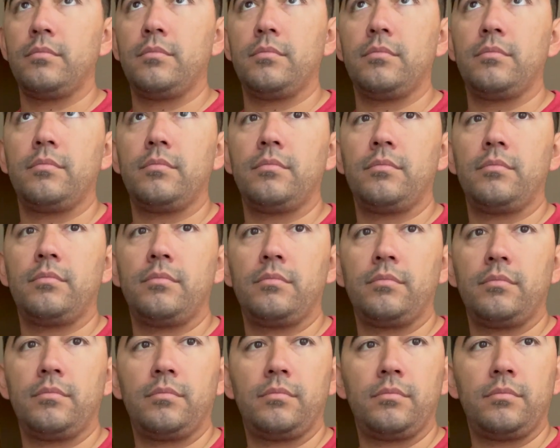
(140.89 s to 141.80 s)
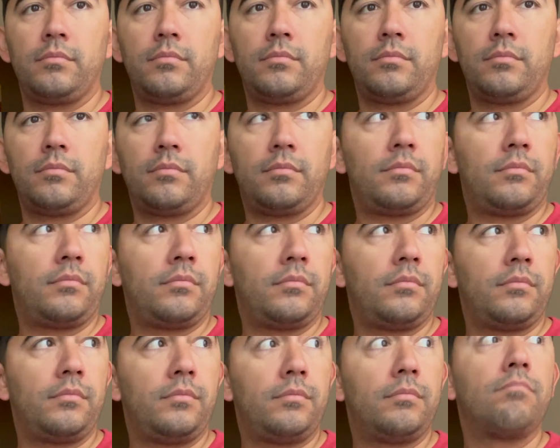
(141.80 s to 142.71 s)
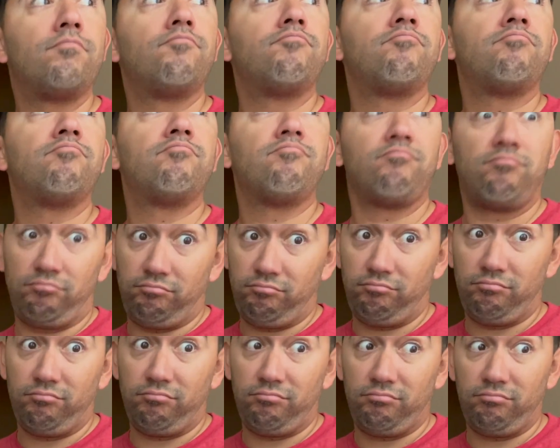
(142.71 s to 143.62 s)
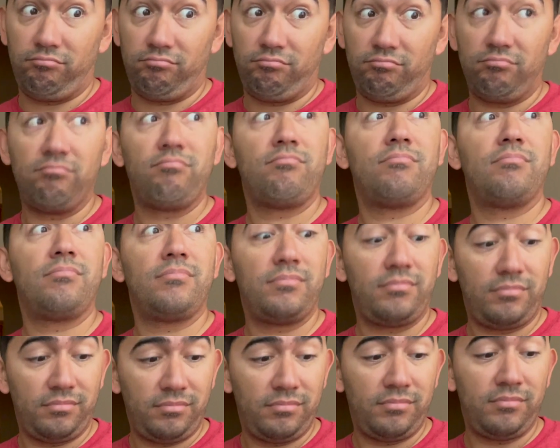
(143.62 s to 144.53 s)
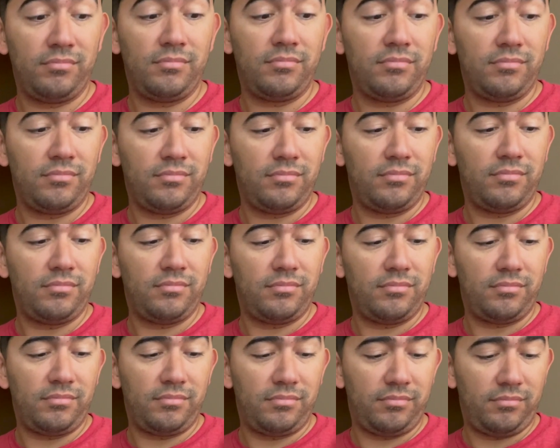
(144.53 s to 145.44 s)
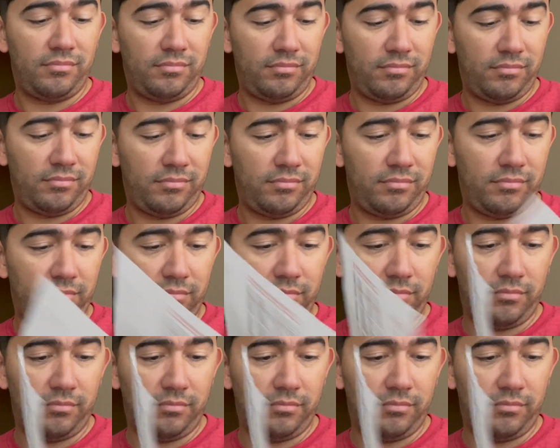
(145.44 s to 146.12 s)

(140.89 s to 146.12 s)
This person isn't speaking.